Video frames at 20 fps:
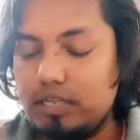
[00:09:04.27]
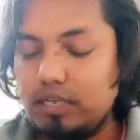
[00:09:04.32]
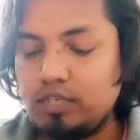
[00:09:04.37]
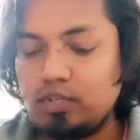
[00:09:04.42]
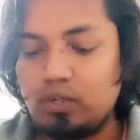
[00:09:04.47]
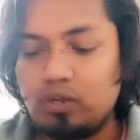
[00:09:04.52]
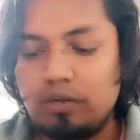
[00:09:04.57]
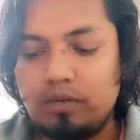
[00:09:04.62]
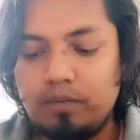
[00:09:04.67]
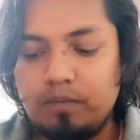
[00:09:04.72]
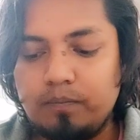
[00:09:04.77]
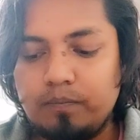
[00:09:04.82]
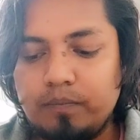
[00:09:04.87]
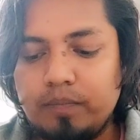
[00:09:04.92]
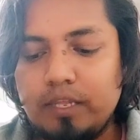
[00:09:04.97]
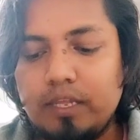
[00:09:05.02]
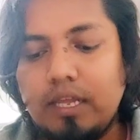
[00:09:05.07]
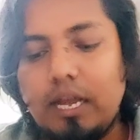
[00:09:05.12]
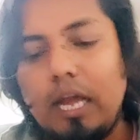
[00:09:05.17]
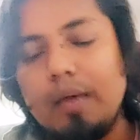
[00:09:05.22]
That's all.
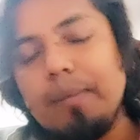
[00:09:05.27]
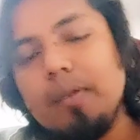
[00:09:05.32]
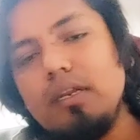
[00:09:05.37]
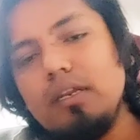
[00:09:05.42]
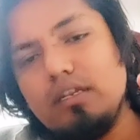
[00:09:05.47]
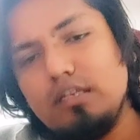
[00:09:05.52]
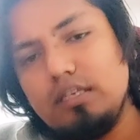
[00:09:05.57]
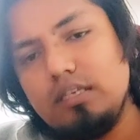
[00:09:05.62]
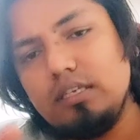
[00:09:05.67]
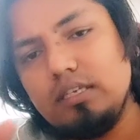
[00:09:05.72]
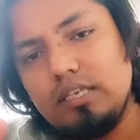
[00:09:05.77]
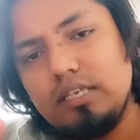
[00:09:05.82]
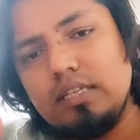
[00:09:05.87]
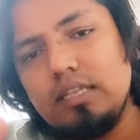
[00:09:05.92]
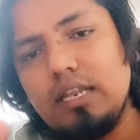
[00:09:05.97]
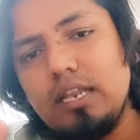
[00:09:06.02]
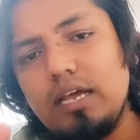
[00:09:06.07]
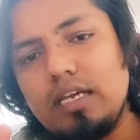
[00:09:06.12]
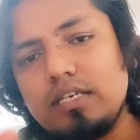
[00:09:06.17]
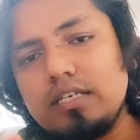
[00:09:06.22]
I mean, here in
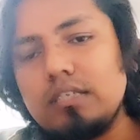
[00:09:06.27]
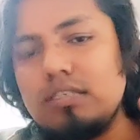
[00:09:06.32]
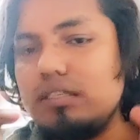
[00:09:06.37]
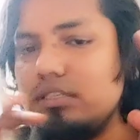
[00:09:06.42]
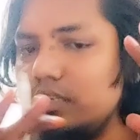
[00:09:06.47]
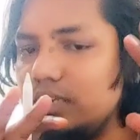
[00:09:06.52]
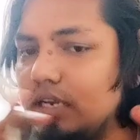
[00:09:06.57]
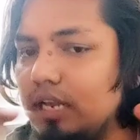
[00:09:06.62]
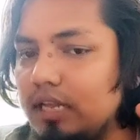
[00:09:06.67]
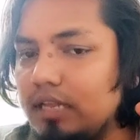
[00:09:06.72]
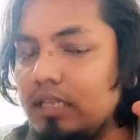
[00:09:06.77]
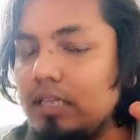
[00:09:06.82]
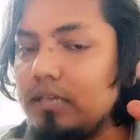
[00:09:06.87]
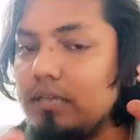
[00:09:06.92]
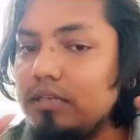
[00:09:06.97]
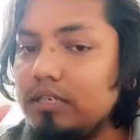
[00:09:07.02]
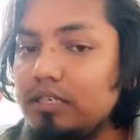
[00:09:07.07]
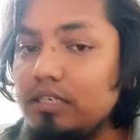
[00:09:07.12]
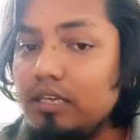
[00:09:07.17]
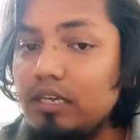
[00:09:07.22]
the last,
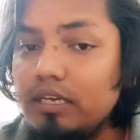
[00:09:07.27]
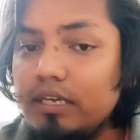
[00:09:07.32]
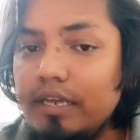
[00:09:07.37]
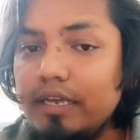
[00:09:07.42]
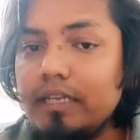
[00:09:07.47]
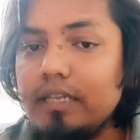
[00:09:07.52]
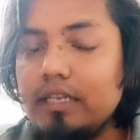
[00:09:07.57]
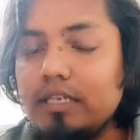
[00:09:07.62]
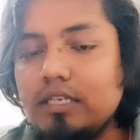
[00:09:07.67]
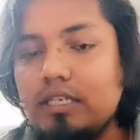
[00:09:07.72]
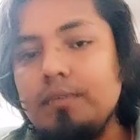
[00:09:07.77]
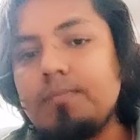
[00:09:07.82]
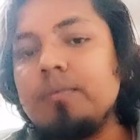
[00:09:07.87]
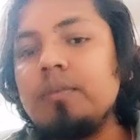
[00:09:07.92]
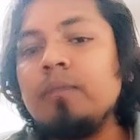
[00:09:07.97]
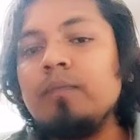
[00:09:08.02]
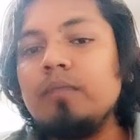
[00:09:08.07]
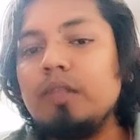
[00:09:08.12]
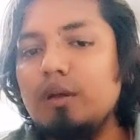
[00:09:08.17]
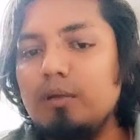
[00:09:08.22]
nothing, get the
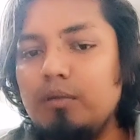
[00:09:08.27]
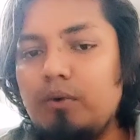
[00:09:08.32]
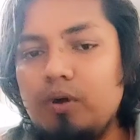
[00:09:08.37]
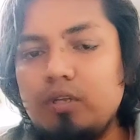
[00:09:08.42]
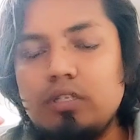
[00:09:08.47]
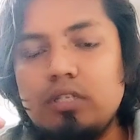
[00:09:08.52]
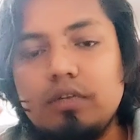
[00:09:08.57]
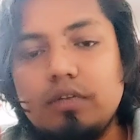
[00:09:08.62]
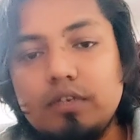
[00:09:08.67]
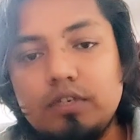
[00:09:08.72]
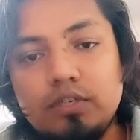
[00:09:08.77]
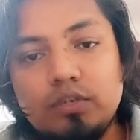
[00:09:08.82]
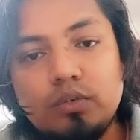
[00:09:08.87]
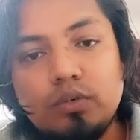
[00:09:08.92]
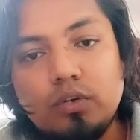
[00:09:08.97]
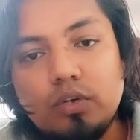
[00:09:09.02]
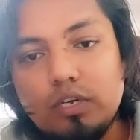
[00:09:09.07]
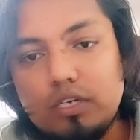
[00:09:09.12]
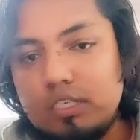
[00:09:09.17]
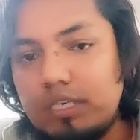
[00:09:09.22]
steps, pause the video,
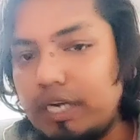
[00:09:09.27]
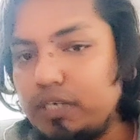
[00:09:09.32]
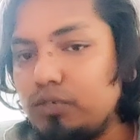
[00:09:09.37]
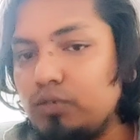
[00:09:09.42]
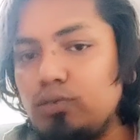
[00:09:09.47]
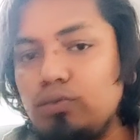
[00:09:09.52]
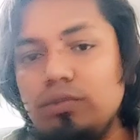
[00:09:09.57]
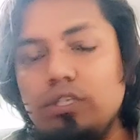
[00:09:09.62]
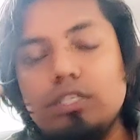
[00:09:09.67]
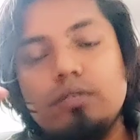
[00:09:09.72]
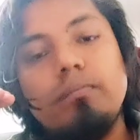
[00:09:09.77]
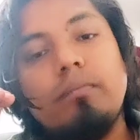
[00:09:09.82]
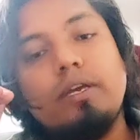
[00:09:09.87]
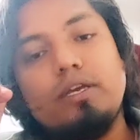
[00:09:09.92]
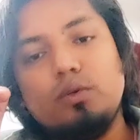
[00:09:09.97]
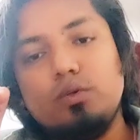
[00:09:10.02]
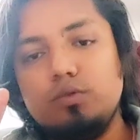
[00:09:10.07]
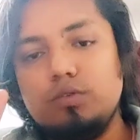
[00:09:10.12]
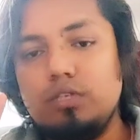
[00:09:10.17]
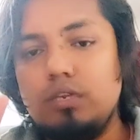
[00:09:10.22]
try to do this by
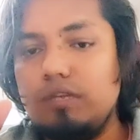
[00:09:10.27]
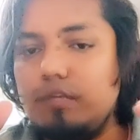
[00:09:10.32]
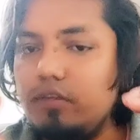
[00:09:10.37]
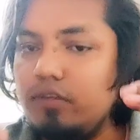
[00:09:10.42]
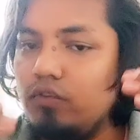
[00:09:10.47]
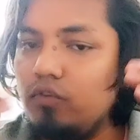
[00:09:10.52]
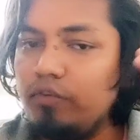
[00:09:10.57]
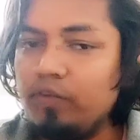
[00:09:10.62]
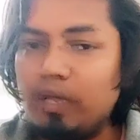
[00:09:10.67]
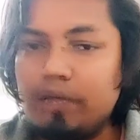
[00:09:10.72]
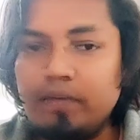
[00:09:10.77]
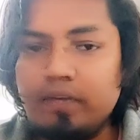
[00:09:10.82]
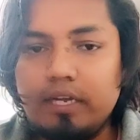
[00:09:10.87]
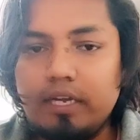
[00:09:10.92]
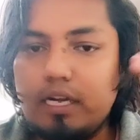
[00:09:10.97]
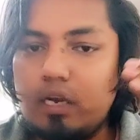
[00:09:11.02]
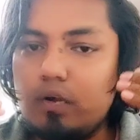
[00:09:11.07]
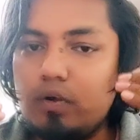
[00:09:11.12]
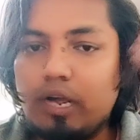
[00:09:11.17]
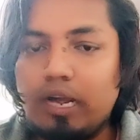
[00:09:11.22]
yourself. If you'll be having
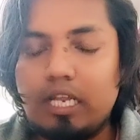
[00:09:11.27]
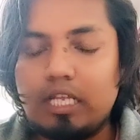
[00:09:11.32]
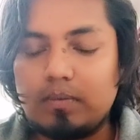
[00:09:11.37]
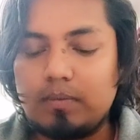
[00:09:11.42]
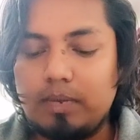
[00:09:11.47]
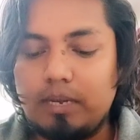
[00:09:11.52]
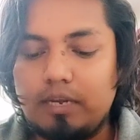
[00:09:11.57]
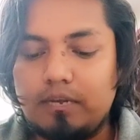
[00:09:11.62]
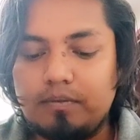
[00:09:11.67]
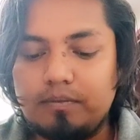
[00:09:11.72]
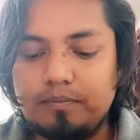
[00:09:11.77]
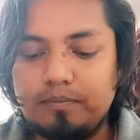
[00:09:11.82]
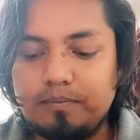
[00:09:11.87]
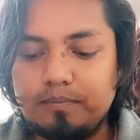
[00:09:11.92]
any doubt, I'll explain.